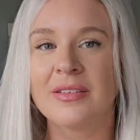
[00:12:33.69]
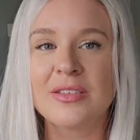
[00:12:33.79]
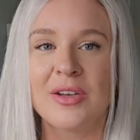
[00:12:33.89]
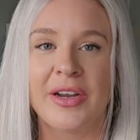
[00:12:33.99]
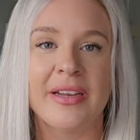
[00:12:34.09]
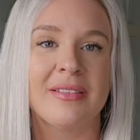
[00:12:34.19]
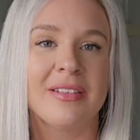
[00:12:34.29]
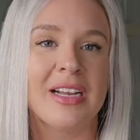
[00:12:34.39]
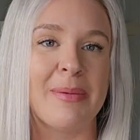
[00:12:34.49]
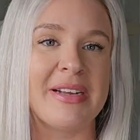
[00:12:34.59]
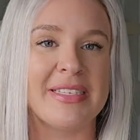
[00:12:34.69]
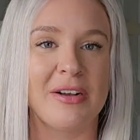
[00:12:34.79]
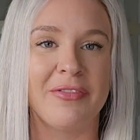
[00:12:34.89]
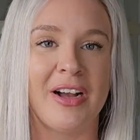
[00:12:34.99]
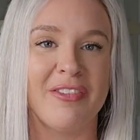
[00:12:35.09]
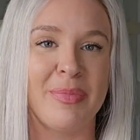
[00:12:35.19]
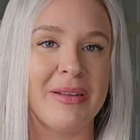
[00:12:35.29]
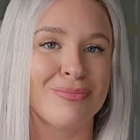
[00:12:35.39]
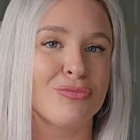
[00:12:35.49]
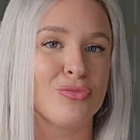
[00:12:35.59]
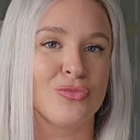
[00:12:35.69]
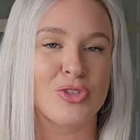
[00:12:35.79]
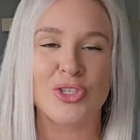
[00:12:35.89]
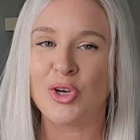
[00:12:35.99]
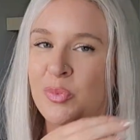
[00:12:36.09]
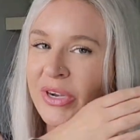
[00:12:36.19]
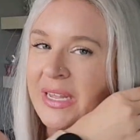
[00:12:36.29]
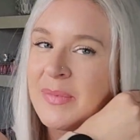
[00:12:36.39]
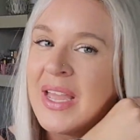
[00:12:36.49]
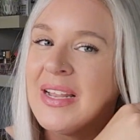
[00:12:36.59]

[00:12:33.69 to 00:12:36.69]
Sorry, cut myself off, but so pretty.